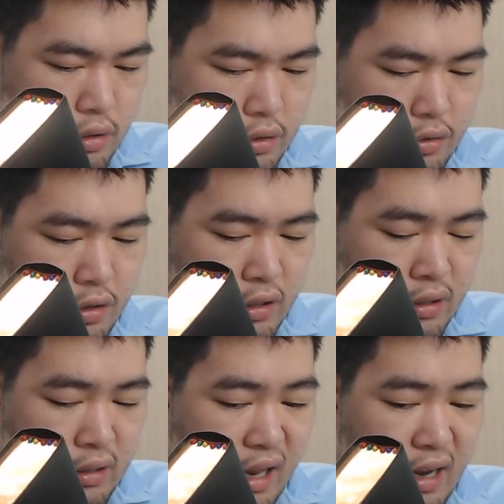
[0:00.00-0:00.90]
you
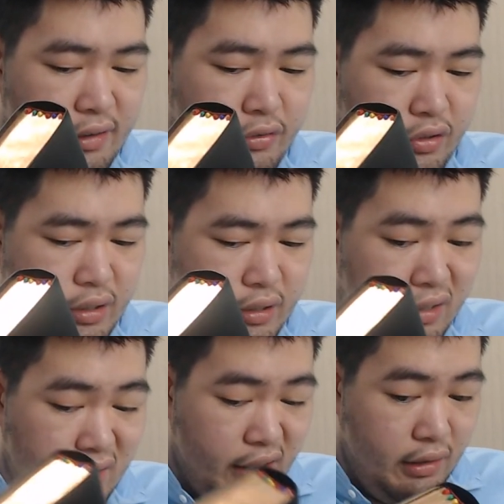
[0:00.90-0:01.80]
can actually
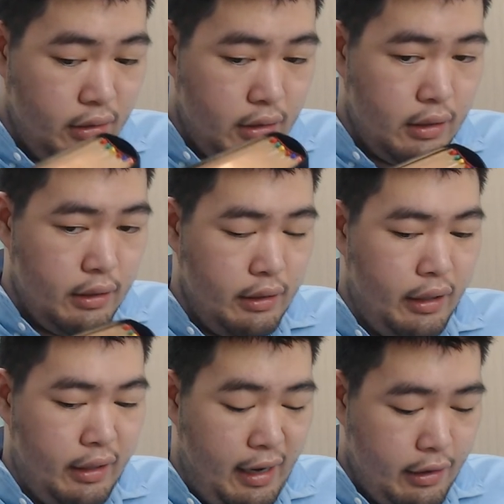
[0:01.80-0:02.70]
see it
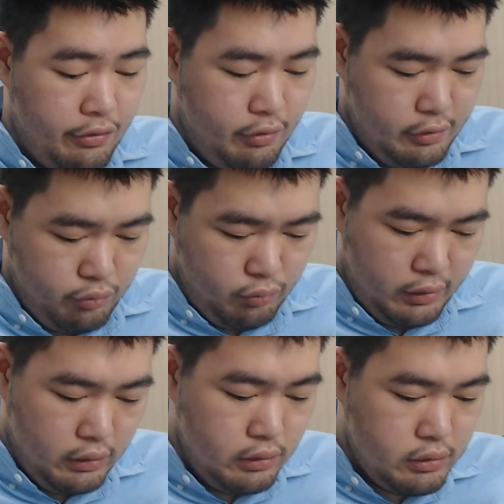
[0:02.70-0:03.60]
in action as
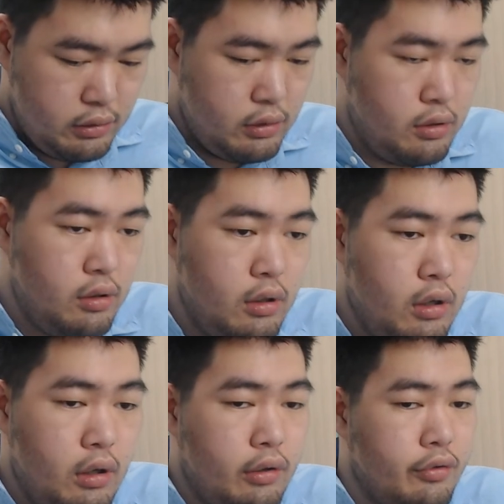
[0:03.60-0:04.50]
well.
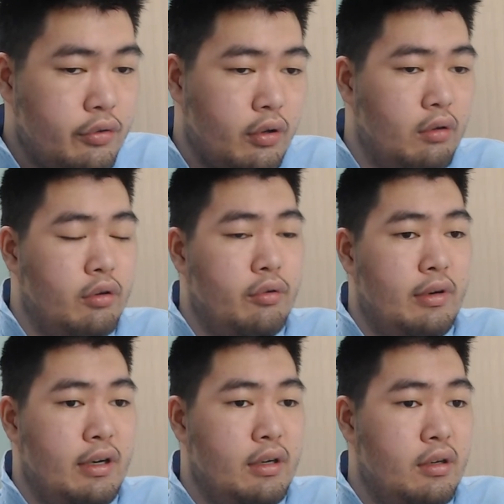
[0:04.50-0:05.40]
So,
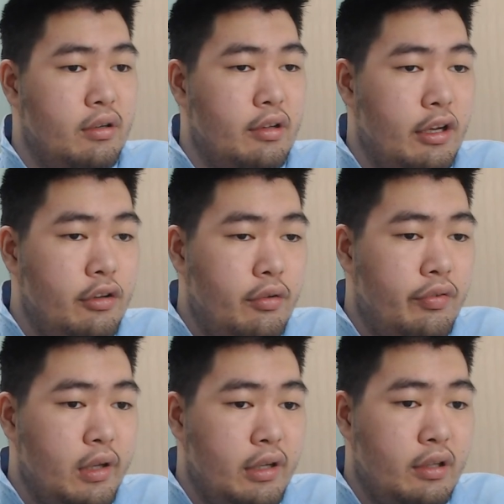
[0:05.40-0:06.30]
thank you for
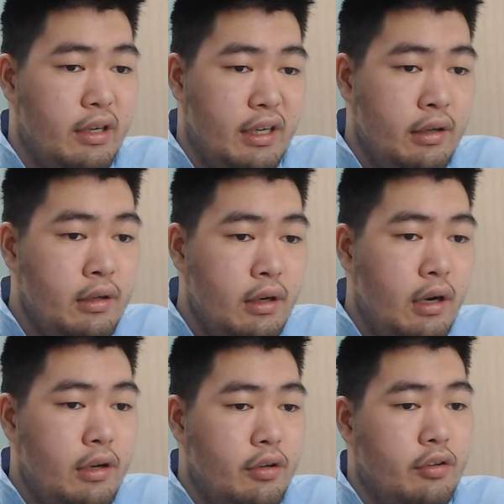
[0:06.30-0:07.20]
listening.
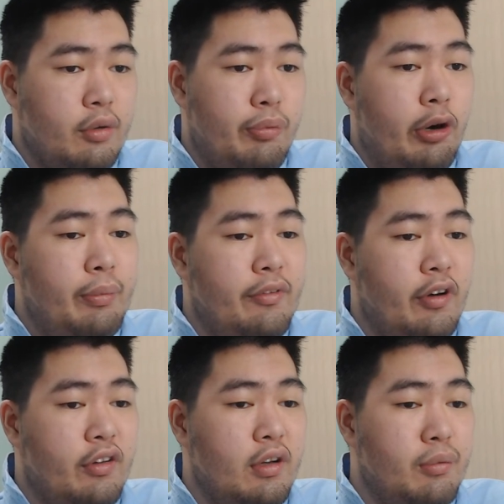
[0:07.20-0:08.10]
To support me
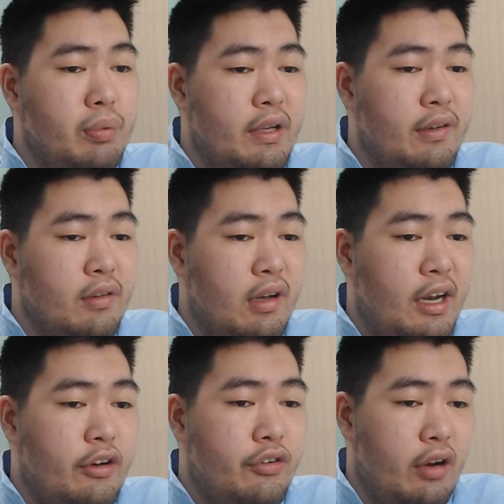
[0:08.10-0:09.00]
further, please
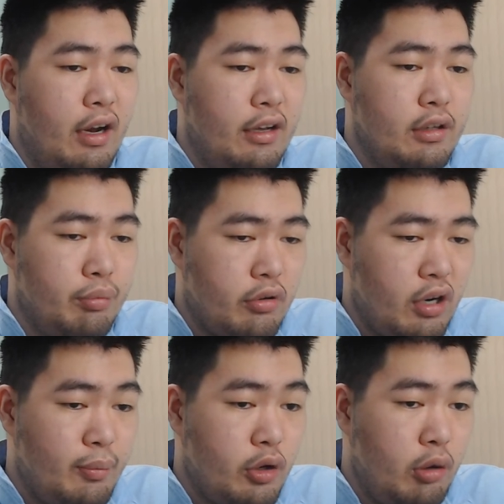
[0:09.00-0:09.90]
like, share,
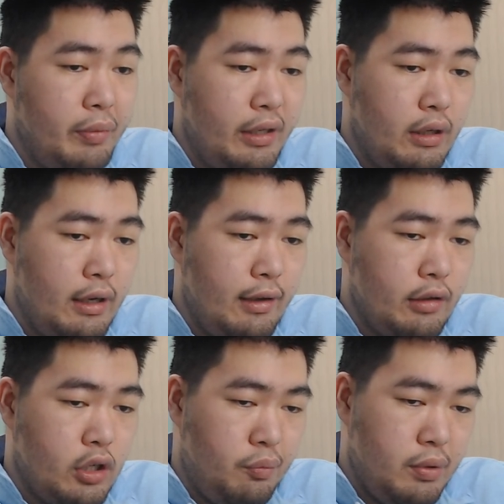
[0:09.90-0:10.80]
subscribe, comment, and
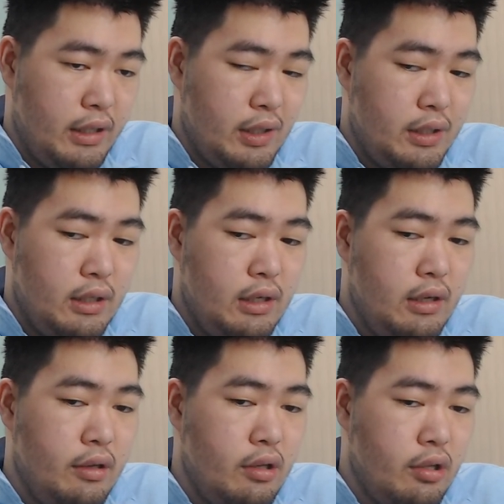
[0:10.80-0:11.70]
God bless.
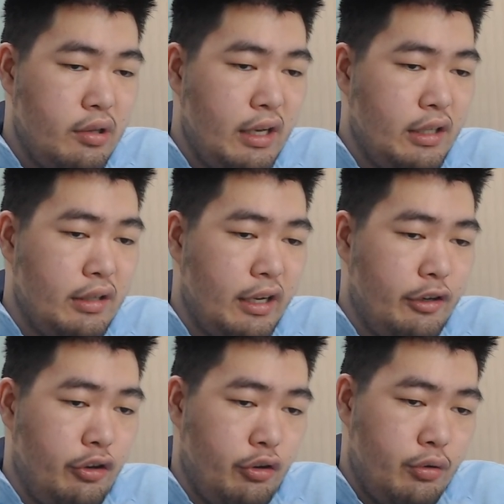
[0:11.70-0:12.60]
And
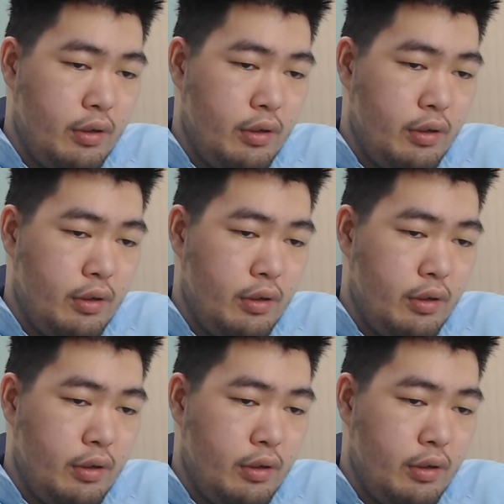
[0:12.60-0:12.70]
thank you.